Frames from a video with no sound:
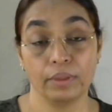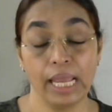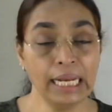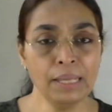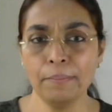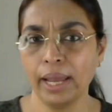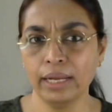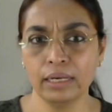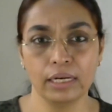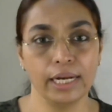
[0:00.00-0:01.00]
any
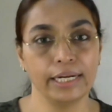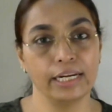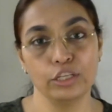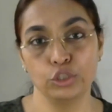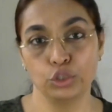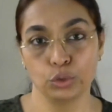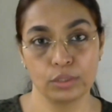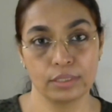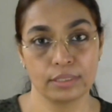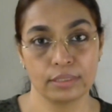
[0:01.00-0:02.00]
mind related
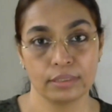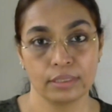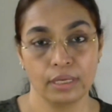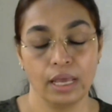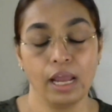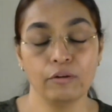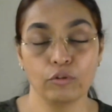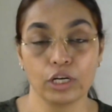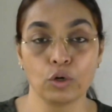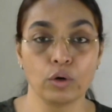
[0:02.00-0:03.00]
issues, and
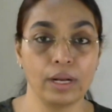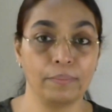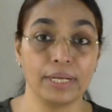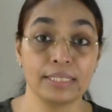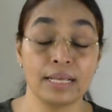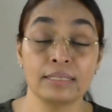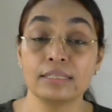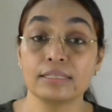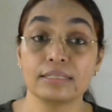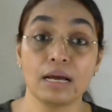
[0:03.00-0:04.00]
Virgo
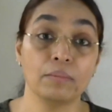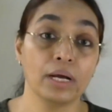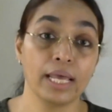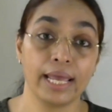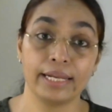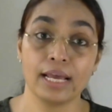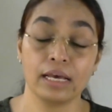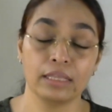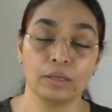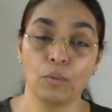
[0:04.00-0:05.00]
represents stomach
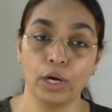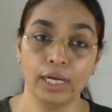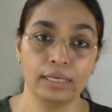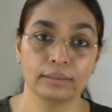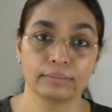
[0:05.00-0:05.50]
area in the body.